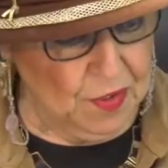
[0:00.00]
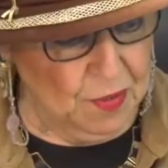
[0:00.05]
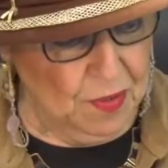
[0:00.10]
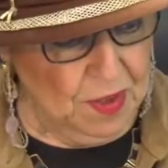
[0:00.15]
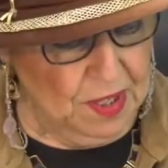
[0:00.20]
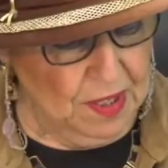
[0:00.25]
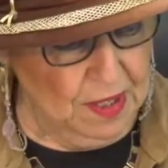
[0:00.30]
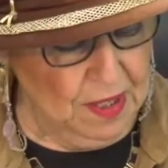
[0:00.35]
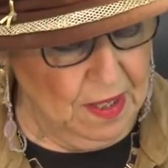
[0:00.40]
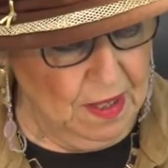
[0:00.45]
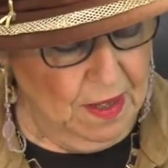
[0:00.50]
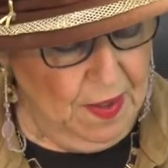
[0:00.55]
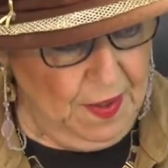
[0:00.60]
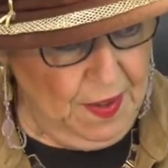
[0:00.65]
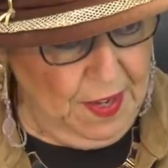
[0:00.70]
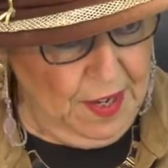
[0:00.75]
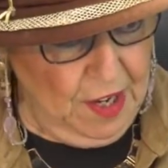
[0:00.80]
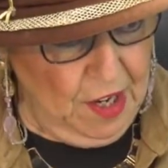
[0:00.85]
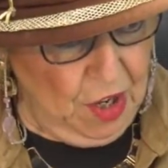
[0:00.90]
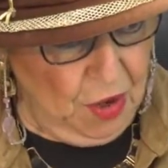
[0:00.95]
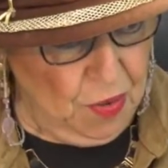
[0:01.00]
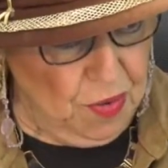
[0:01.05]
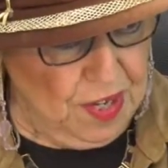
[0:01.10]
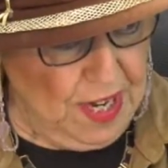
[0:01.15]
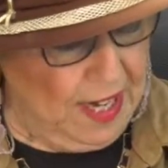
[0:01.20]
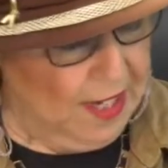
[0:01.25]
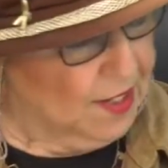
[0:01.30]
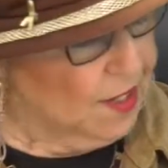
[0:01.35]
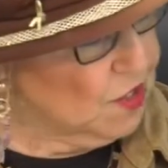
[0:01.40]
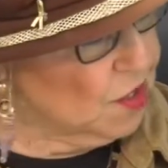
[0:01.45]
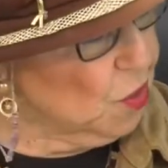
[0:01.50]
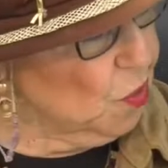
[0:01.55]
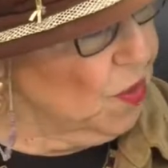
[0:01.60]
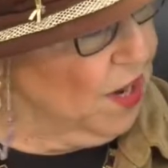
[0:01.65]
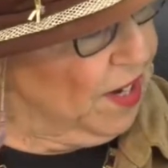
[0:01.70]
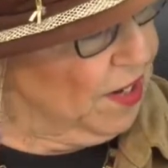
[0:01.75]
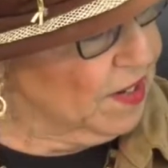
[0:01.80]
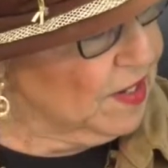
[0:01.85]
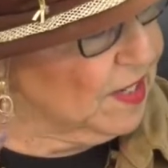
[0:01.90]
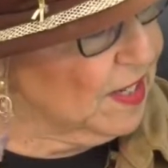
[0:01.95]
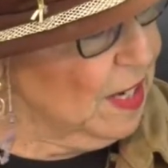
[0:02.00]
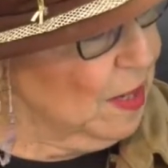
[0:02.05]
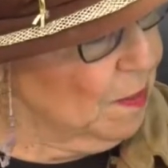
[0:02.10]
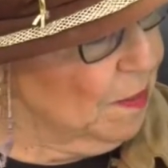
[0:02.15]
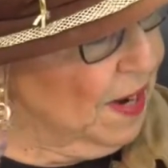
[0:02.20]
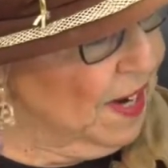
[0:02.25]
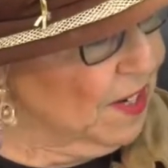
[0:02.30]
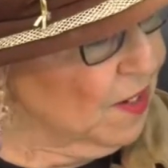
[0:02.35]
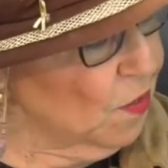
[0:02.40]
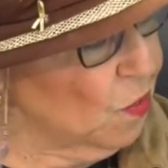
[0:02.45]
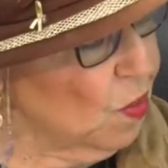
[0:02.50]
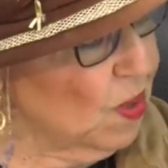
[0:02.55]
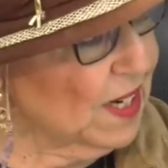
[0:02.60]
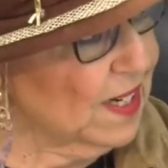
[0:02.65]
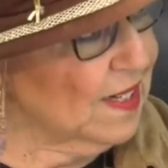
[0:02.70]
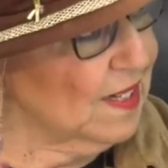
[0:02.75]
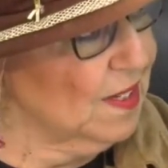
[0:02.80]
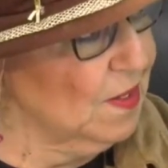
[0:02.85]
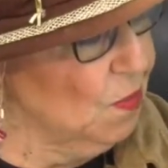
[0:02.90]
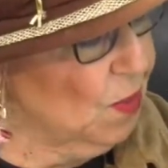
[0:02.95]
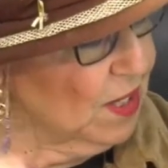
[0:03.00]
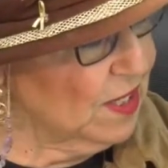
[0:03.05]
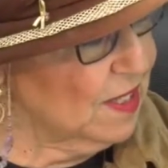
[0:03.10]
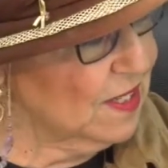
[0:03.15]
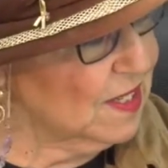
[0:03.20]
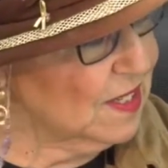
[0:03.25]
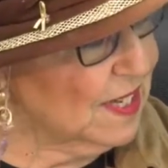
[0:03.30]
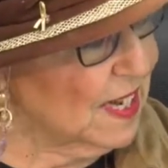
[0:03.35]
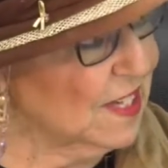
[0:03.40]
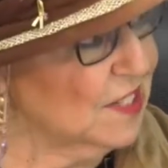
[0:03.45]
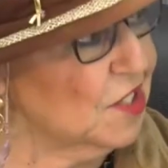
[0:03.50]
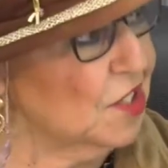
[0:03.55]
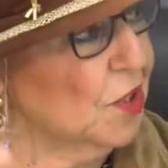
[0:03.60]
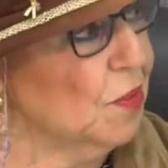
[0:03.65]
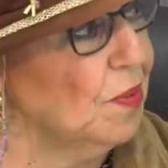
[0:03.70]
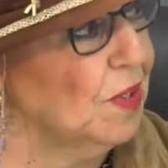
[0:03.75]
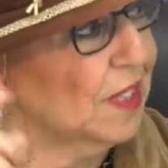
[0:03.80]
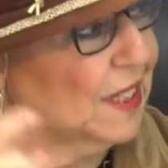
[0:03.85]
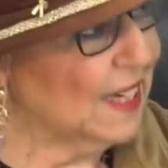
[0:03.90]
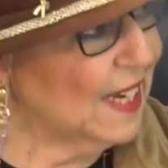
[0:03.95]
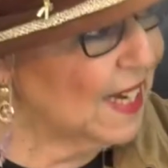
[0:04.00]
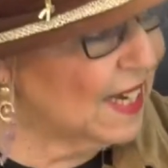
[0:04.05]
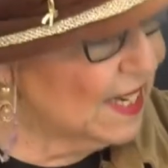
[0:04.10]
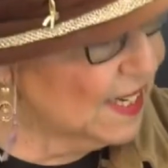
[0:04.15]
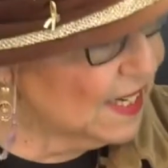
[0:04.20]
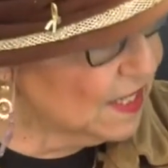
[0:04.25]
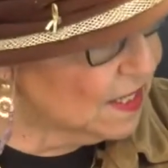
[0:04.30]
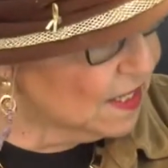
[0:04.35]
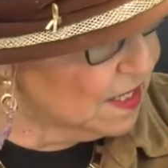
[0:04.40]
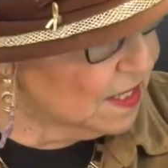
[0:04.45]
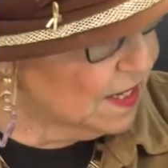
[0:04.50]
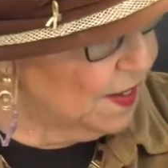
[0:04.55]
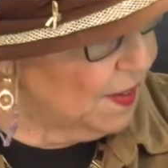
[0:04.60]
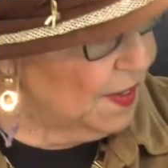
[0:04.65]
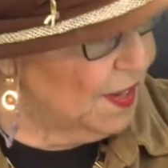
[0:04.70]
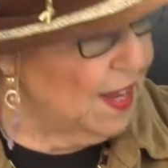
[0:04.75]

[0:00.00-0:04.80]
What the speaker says: really create this awareness campaign of what dyslexia really is,